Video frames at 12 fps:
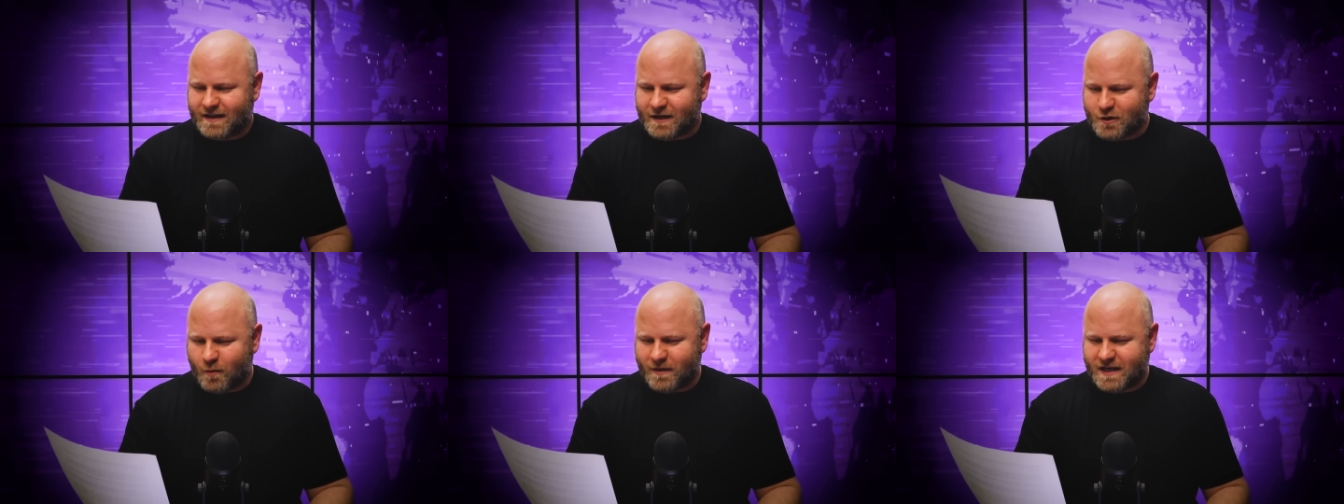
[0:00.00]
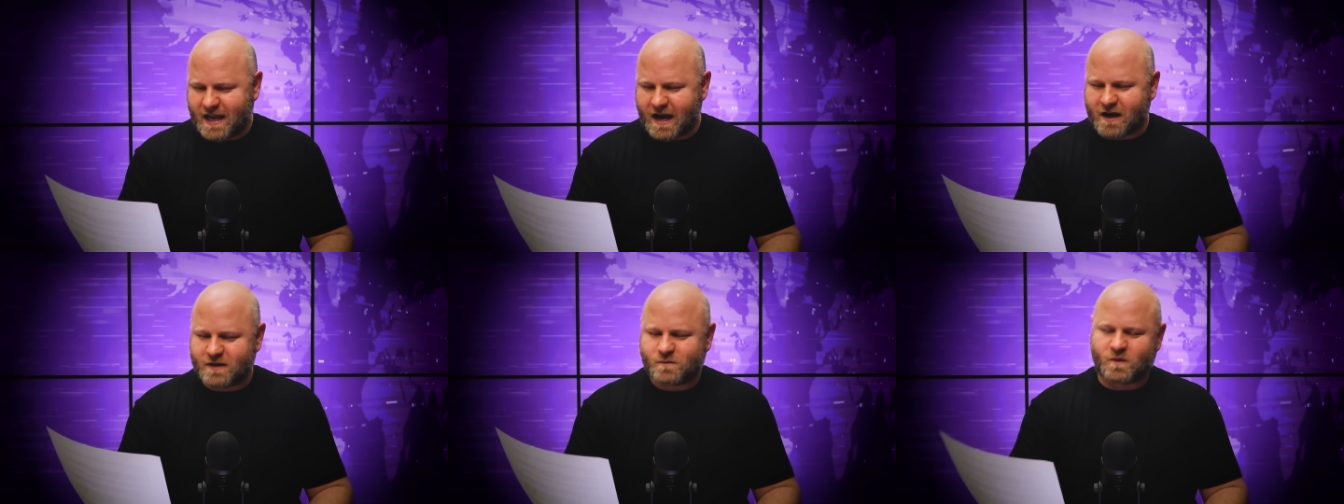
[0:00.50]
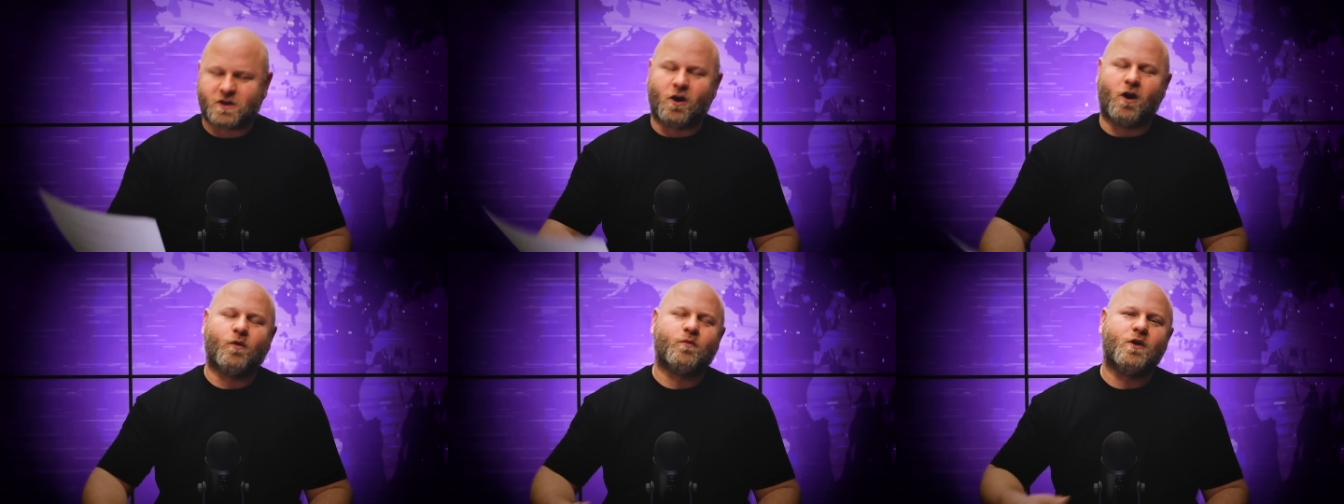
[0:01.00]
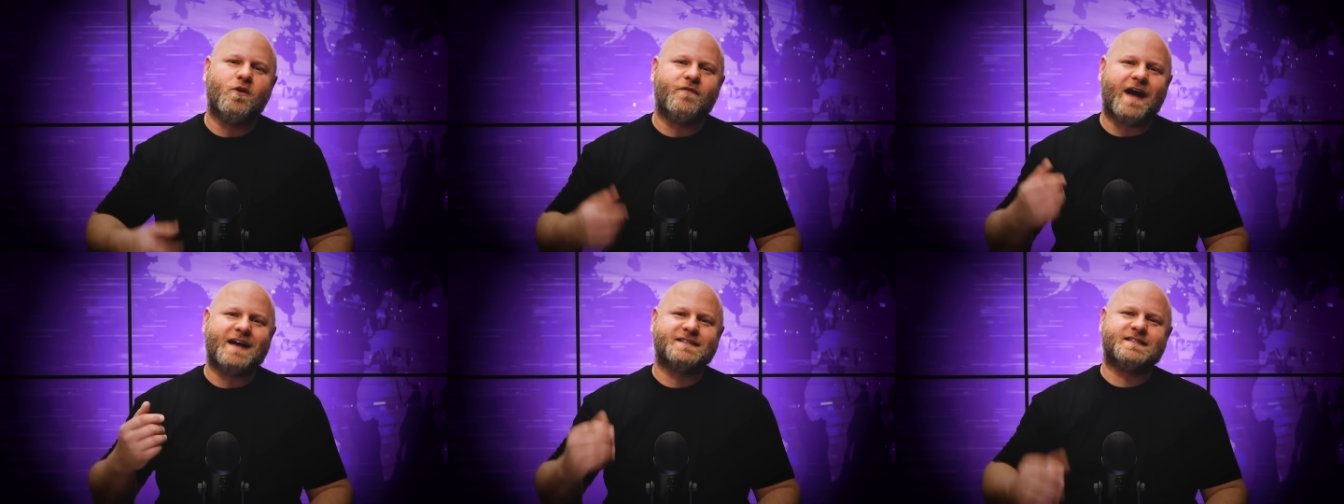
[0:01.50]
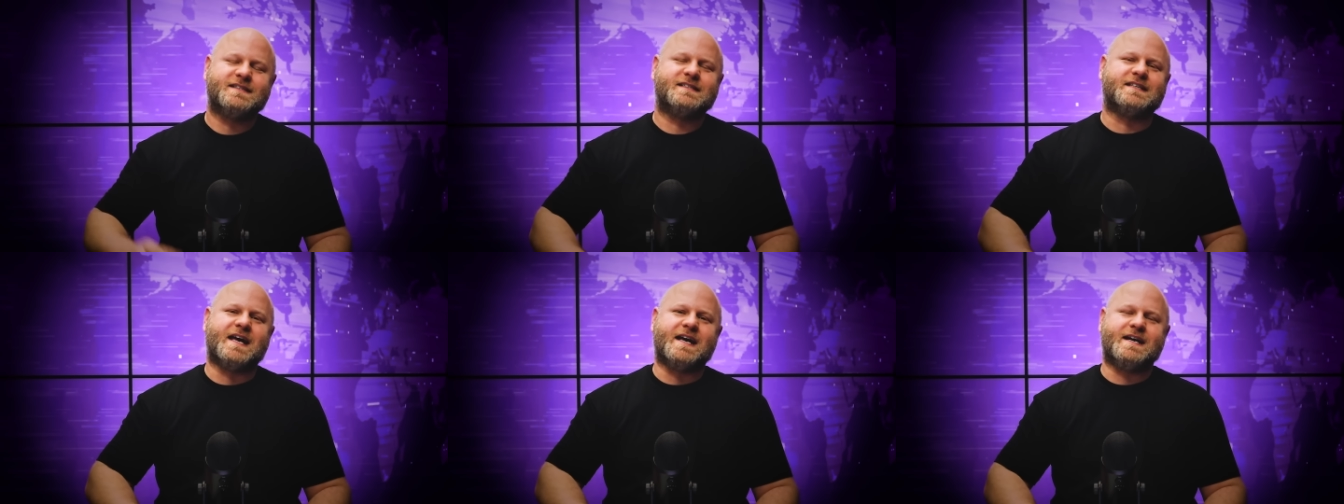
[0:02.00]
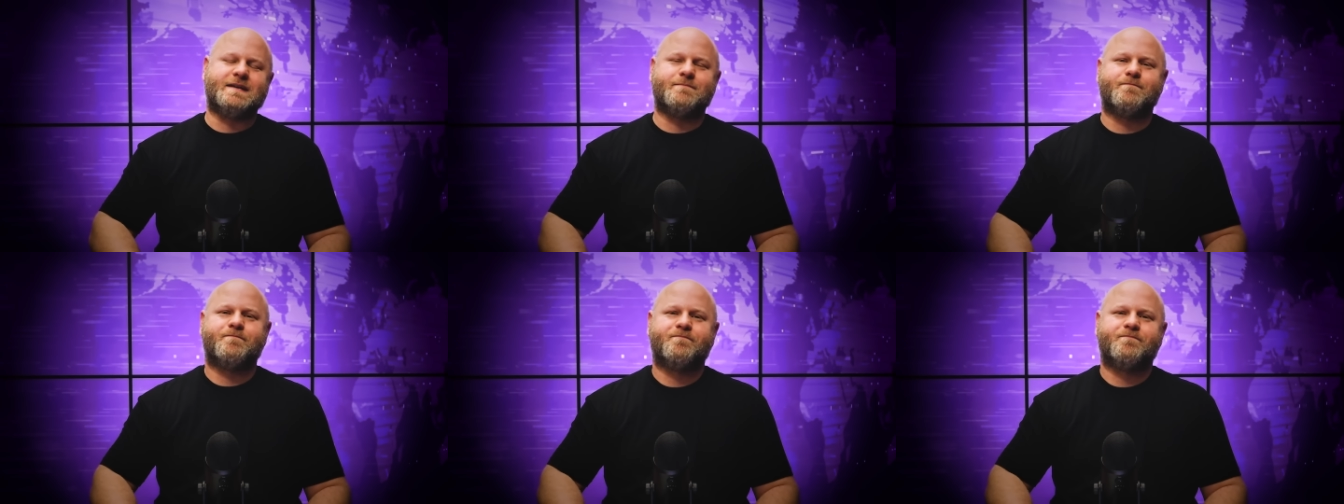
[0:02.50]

And nobody cares what Karl Rove has to say.